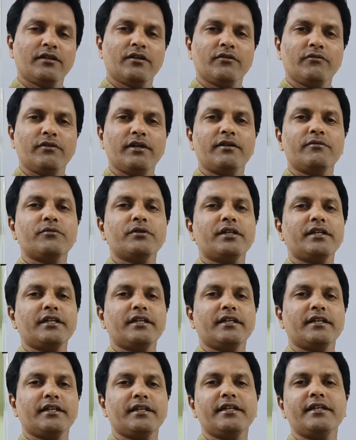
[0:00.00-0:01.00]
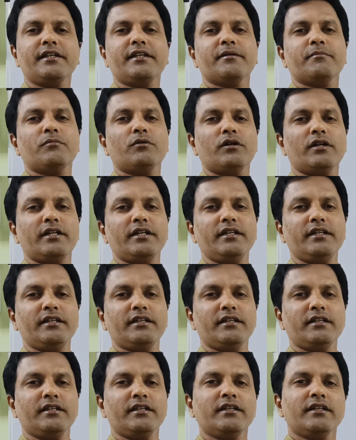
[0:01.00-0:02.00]
When we heat a body,
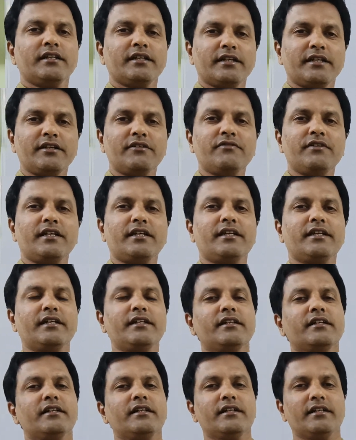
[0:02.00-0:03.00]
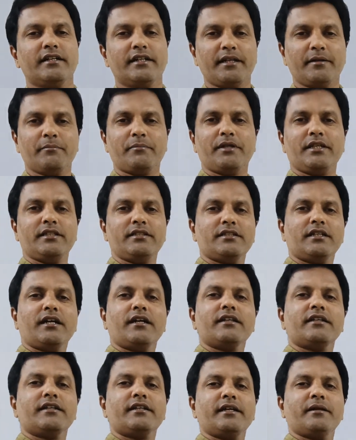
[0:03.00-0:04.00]
it will get temperature
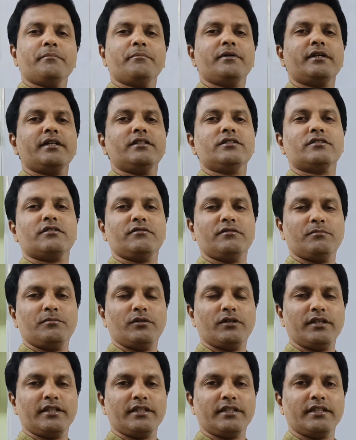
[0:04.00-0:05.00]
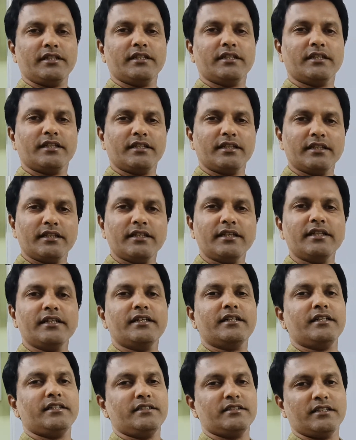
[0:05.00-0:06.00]
and the temperature of the body
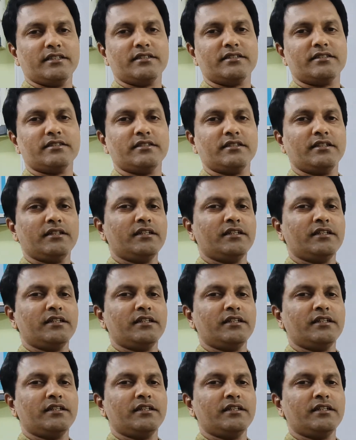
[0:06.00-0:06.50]
increases.